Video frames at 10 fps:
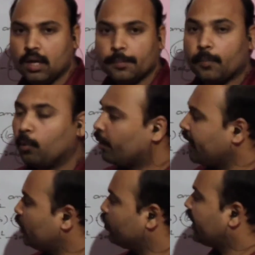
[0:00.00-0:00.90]
From
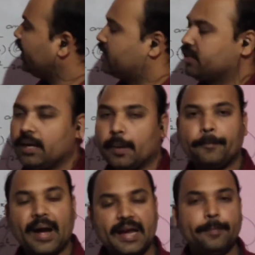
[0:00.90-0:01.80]
where you get
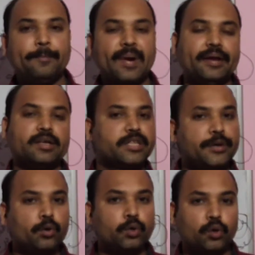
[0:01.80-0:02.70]
5 minus 3
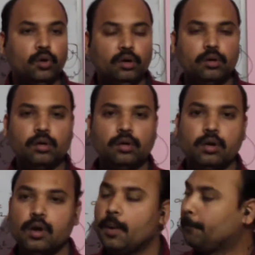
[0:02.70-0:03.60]
root 2?
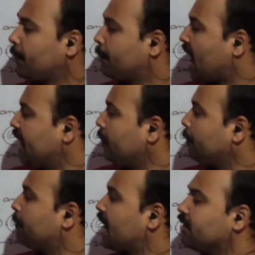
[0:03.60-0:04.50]
So
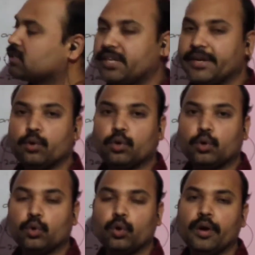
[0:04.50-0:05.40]
5 minus 3 root
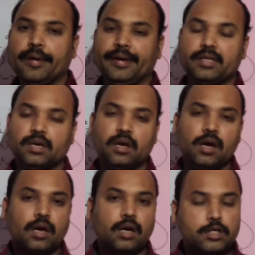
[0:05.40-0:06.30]
2 is the
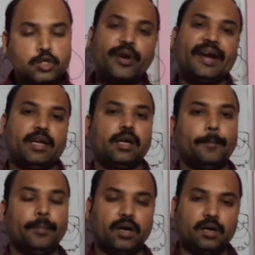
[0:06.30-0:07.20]
conjugate
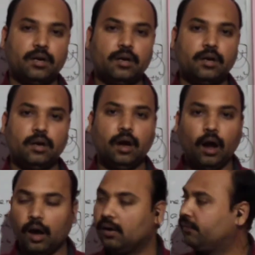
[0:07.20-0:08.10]
number
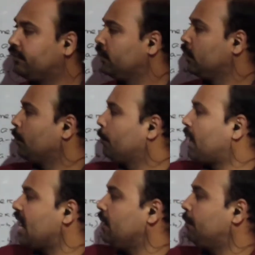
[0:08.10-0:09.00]
of
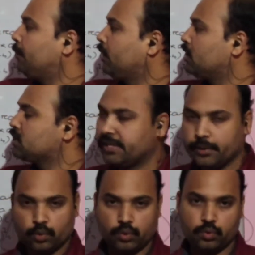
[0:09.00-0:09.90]
5 plus 3
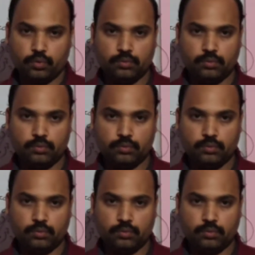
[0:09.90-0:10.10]
root 2.